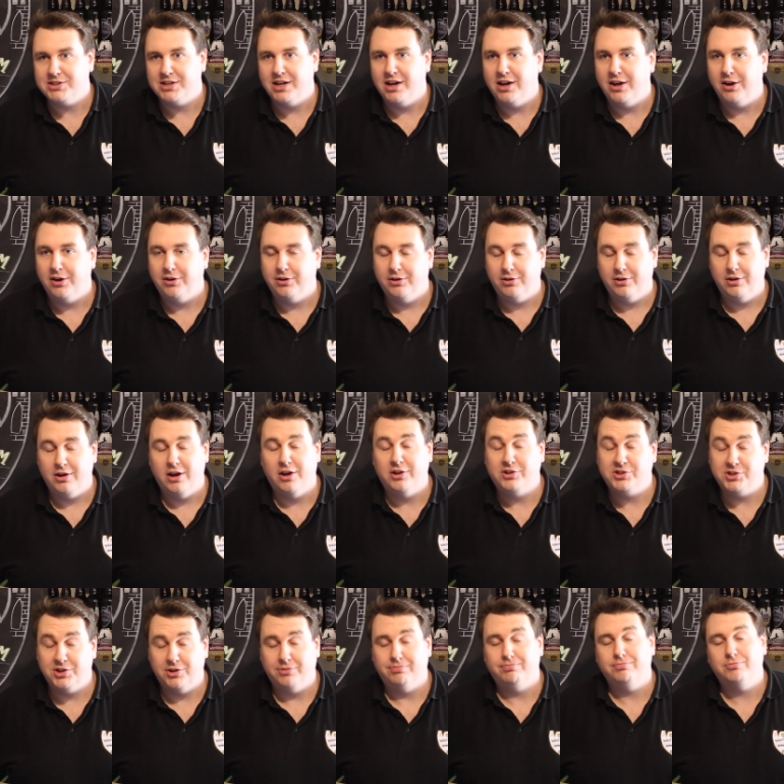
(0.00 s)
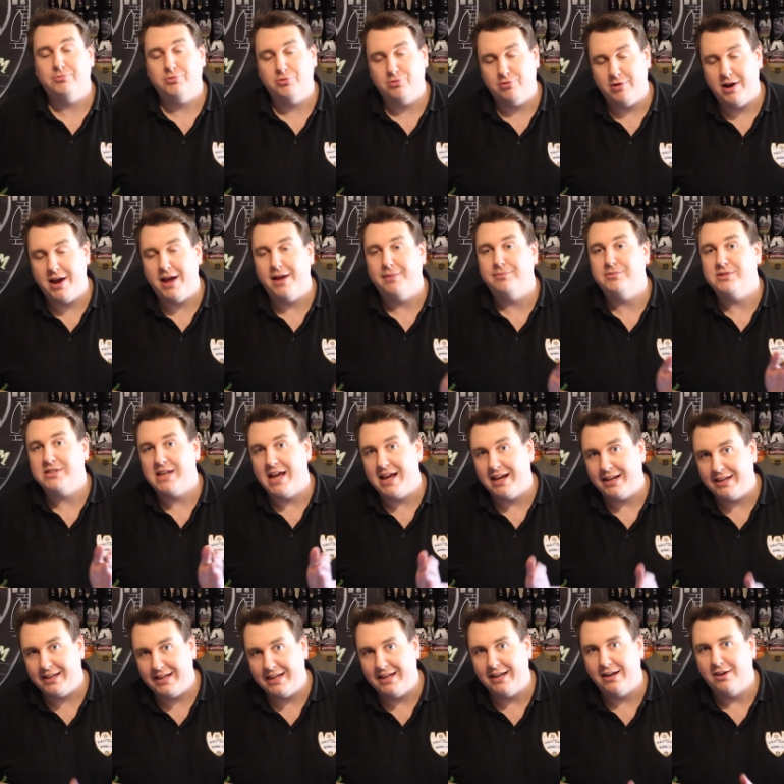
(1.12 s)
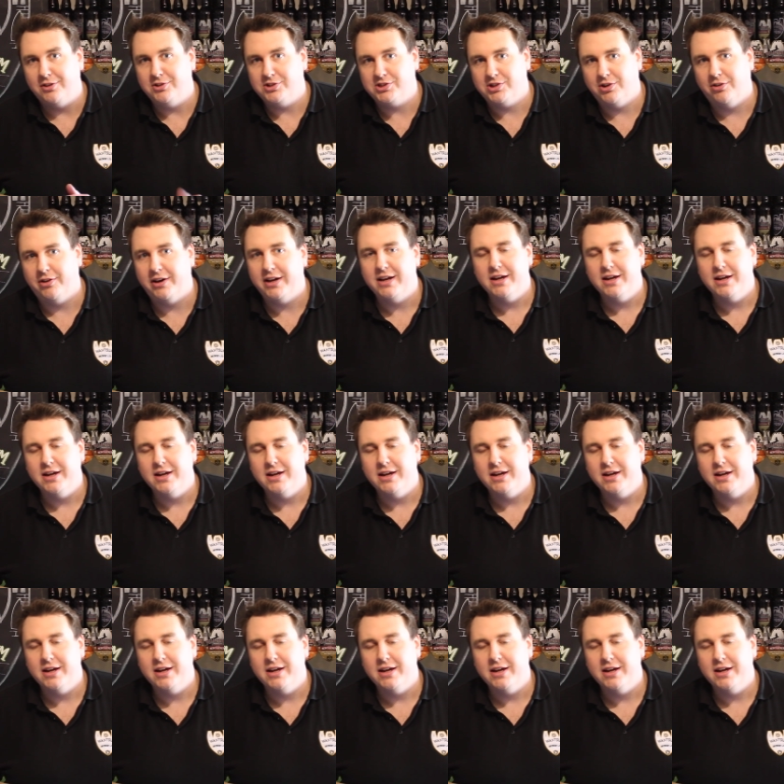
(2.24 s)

to grams and kilos.